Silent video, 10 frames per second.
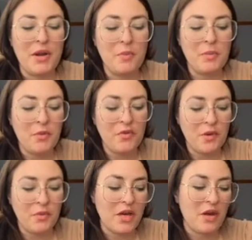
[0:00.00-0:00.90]
before
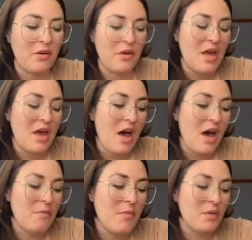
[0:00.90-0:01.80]
we go,
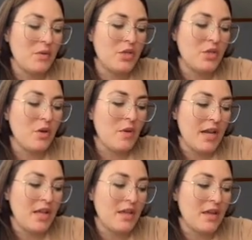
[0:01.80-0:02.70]
do you know
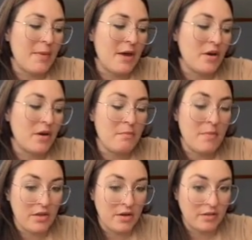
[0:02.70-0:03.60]
anything about her
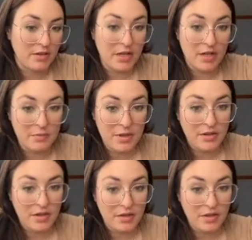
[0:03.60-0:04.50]
mother? Like
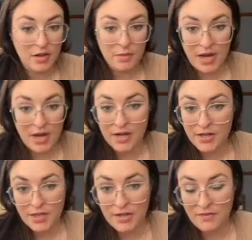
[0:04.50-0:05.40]
her
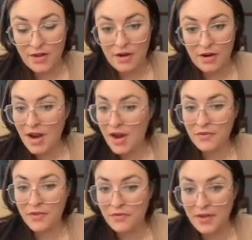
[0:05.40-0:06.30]
parents have
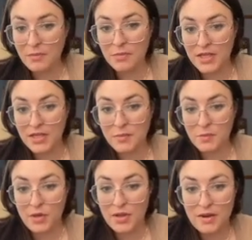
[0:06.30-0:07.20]
her family
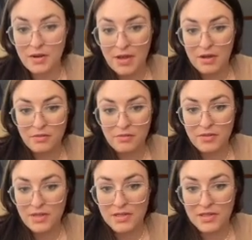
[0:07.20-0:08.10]
spoken out about
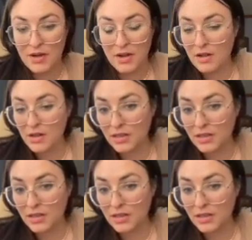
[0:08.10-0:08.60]
this at all?